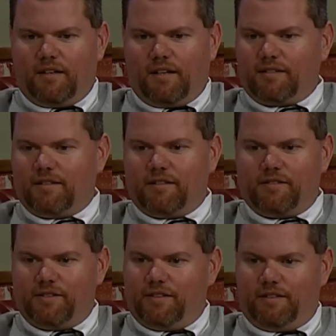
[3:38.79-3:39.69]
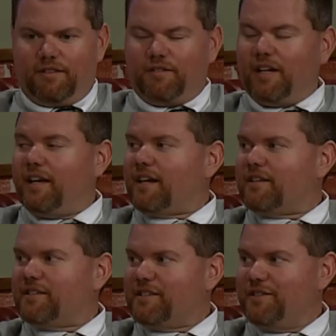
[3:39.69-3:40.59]
I said, you know, heck,
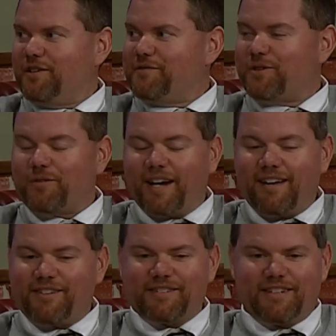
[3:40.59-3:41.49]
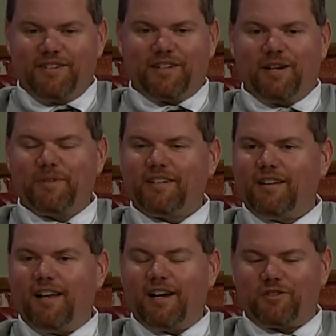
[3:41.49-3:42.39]
you know, if you're around, you know, come into the
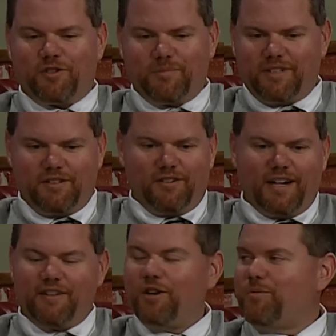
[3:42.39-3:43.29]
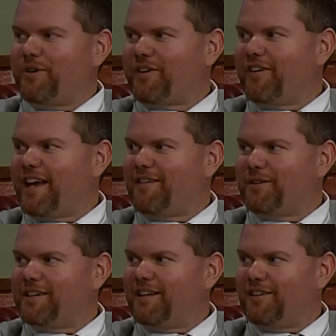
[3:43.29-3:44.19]
locker room. And little I know we were going to have
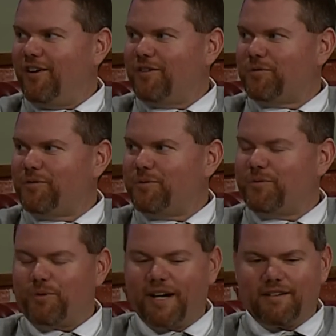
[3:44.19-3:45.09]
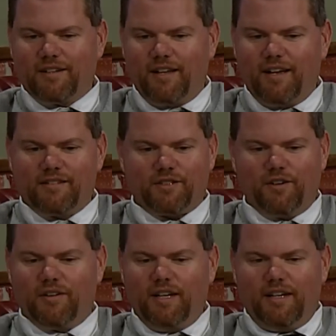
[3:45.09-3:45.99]
a, a long rain delay.
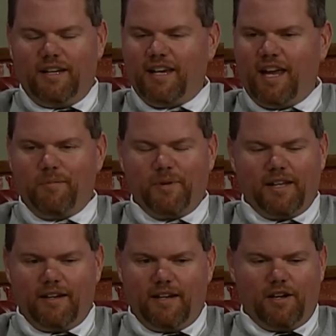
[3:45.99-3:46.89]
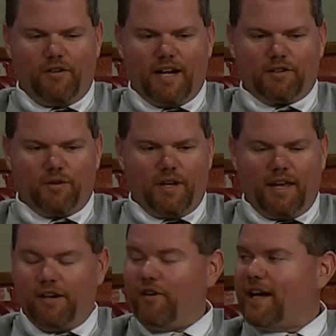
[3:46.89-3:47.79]
So he came in and interacted,
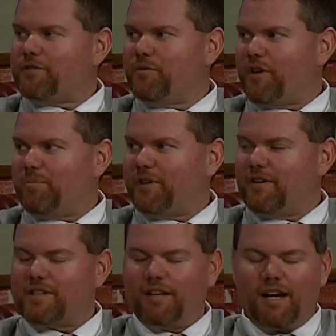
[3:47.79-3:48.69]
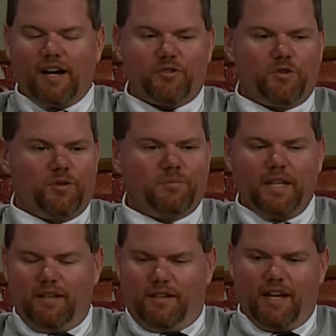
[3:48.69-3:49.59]
interacted with our players in the locker room.
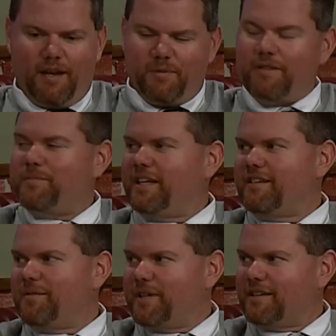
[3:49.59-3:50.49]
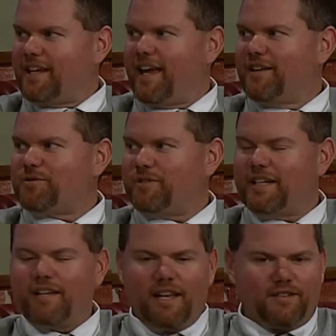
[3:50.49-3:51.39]
The game didn't end up getting canceled.
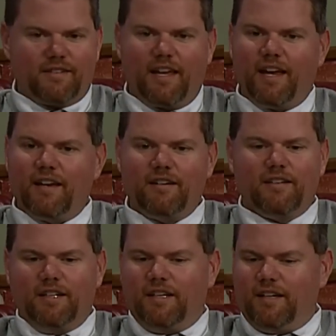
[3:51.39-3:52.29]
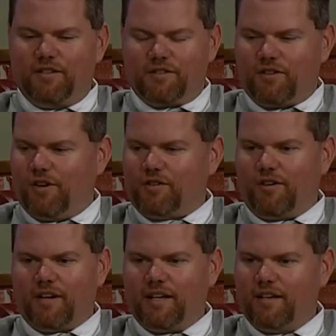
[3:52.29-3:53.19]
He, he stayed and just talked to
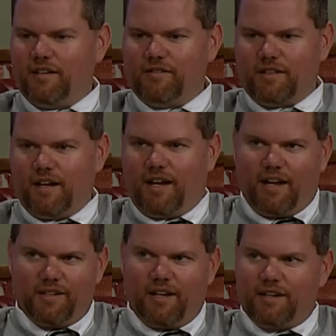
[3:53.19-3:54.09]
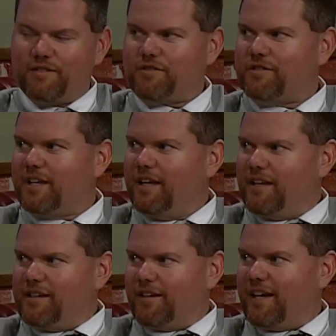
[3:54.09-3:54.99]
our kids. And I, I, I just,
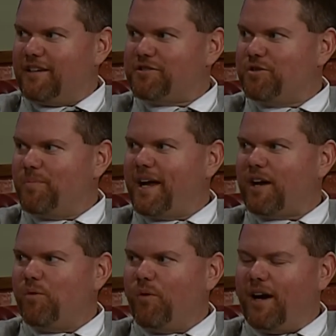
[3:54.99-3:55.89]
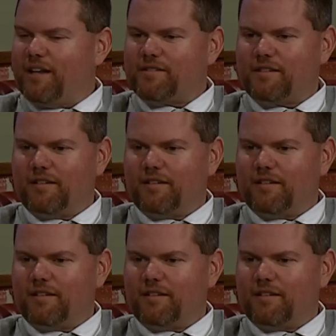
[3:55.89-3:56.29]
you know, kind of stood back and watched.